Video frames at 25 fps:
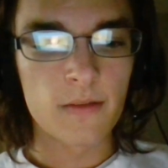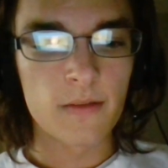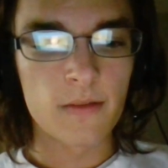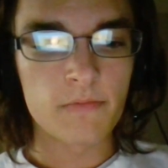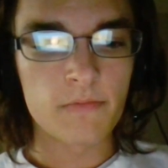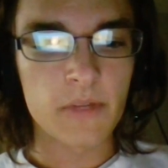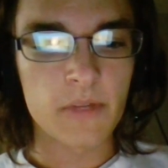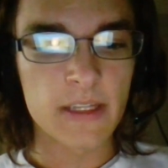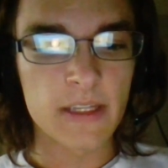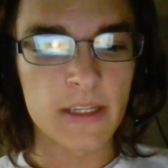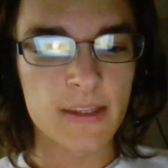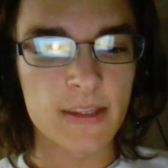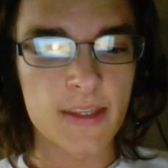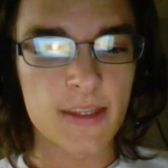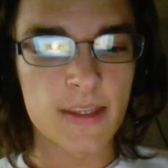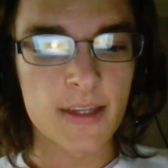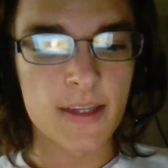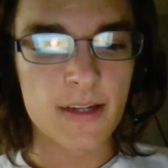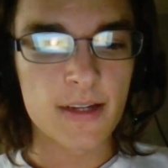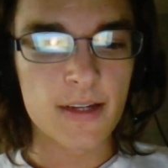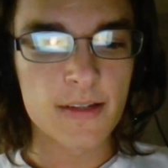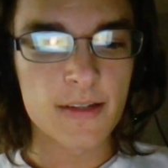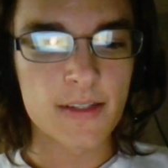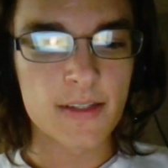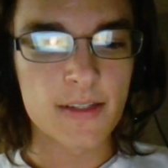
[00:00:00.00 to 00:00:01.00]
But
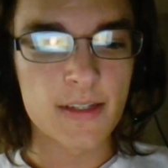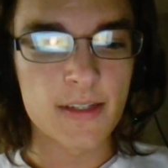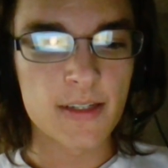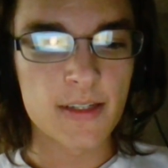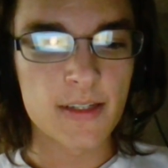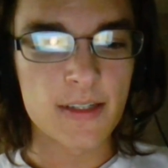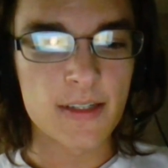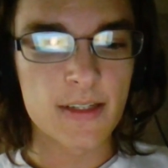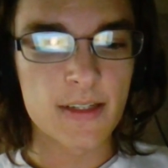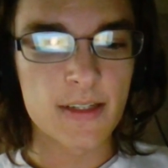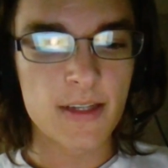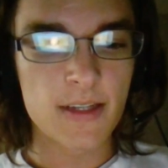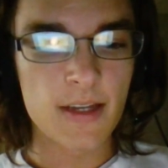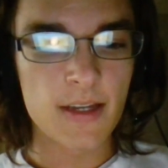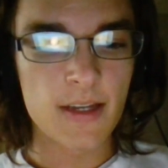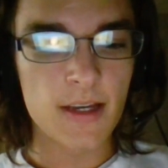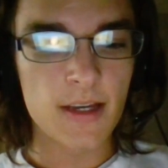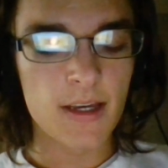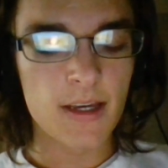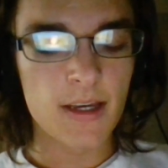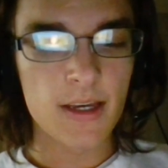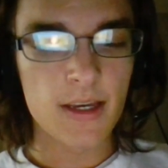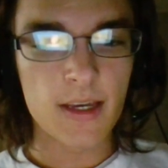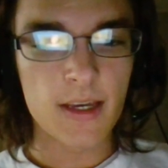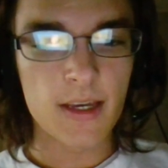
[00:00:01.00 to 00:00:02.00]
there's just
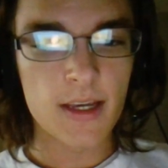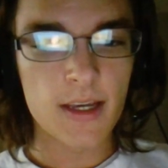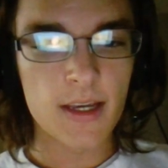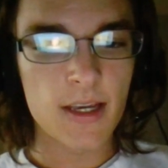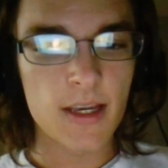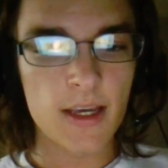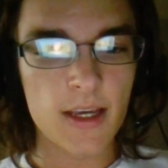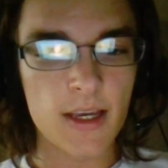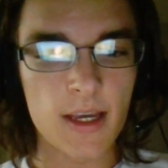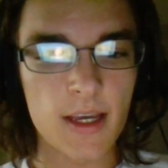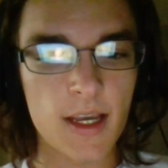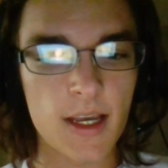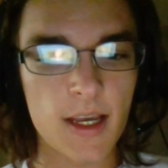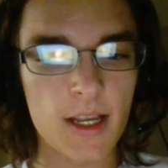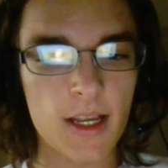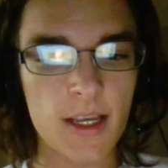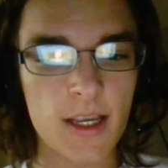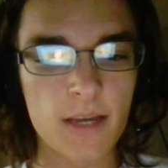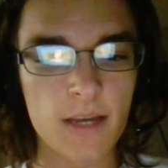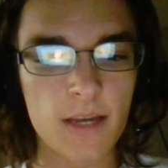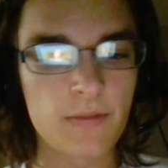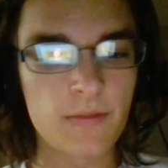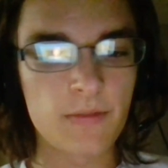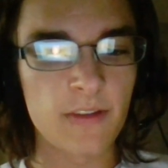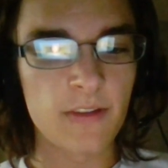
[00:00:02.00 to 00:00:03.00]
a
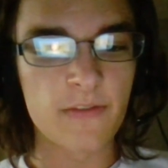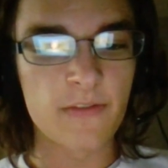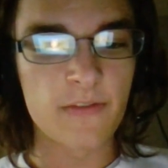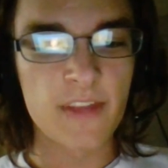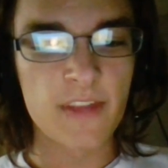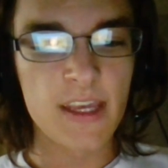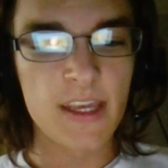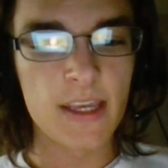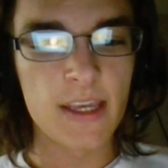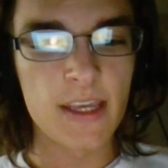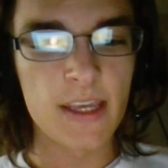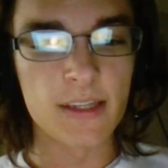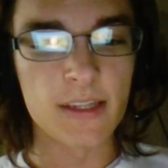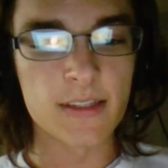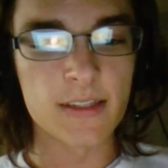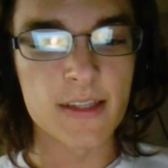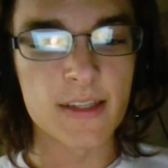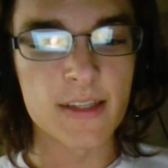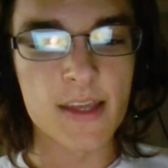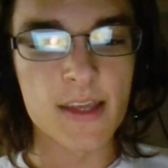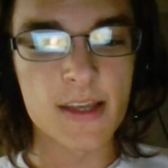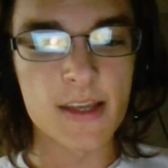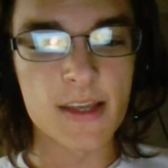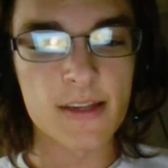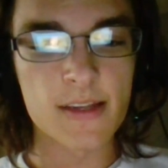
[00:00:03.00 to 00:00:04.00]
couple of things
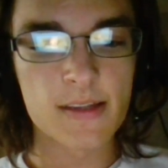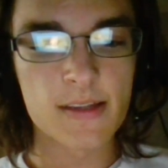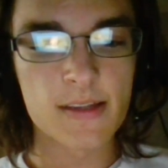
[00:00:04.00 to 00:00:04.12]
that,